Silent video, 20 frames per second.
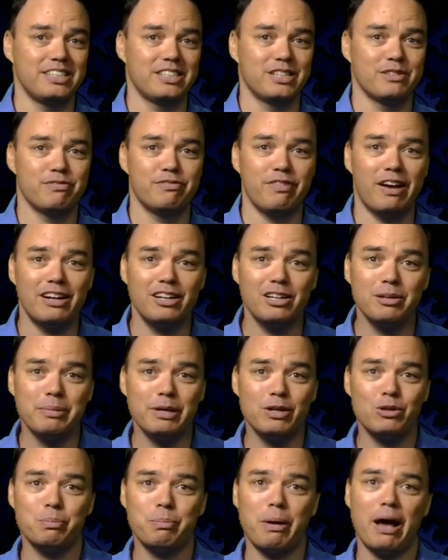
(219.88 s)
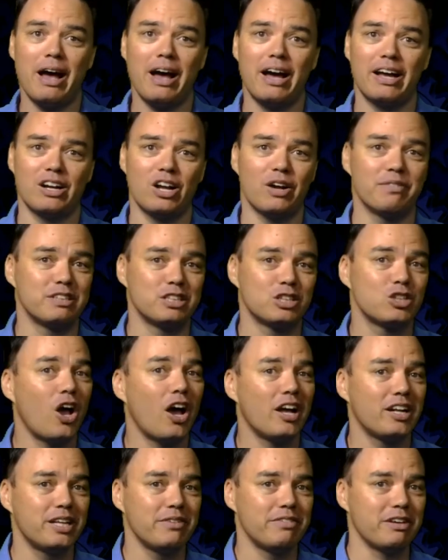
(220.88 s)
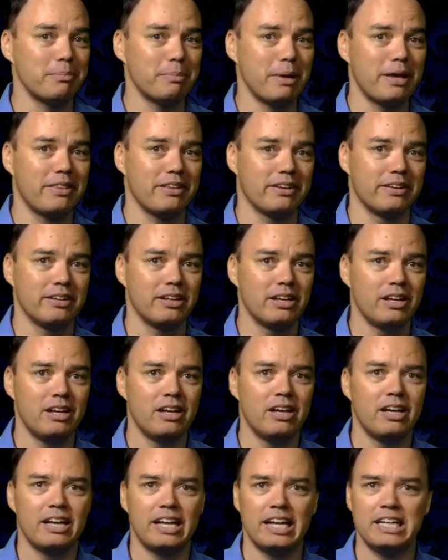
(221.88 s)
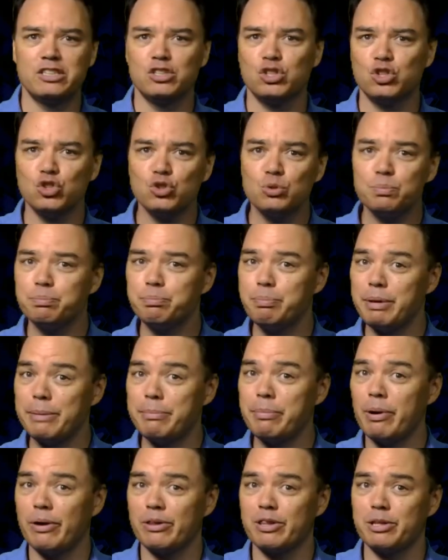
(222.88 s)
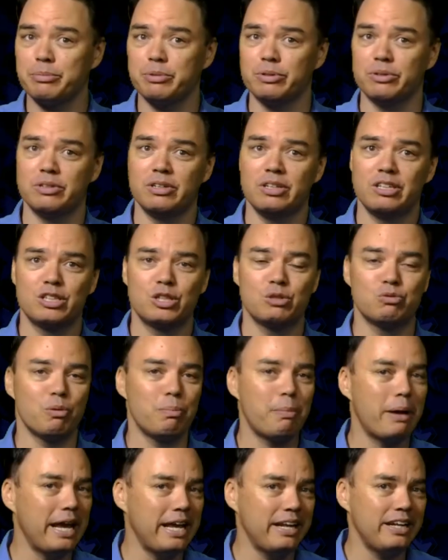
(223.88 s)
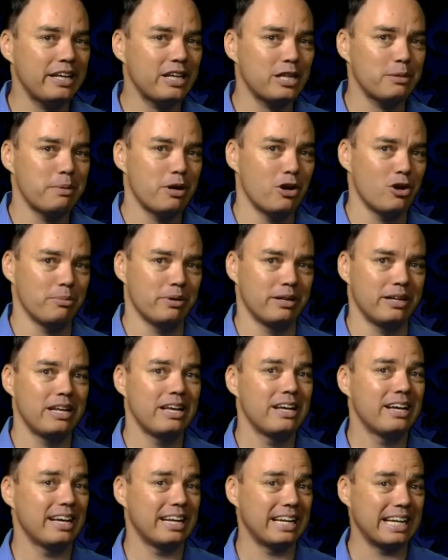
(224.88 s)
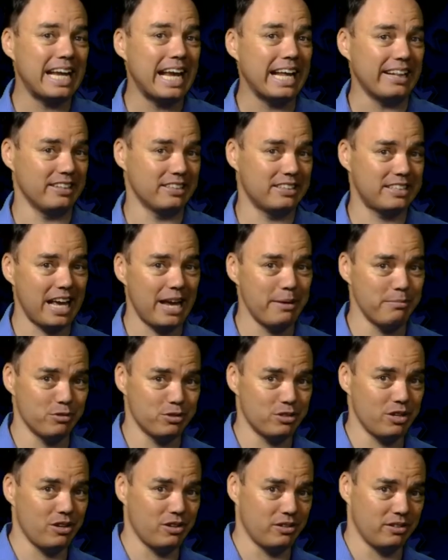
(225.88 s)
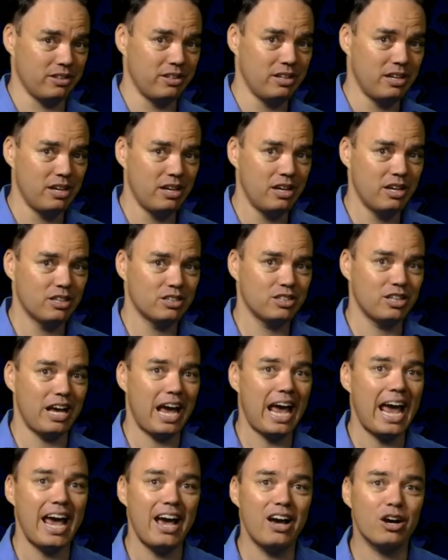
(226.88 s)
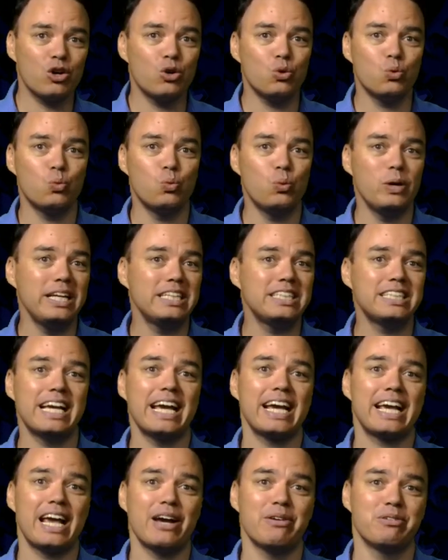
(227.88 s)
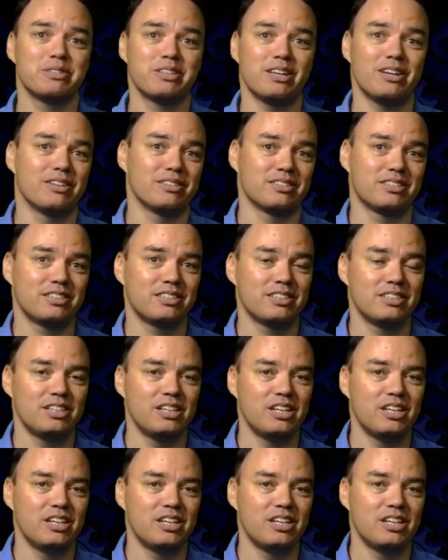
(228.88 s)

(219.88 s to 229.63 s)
is a fundamental part of the scientific method. It should be possible to repeat an experiment and get the same result. So how could we check our results?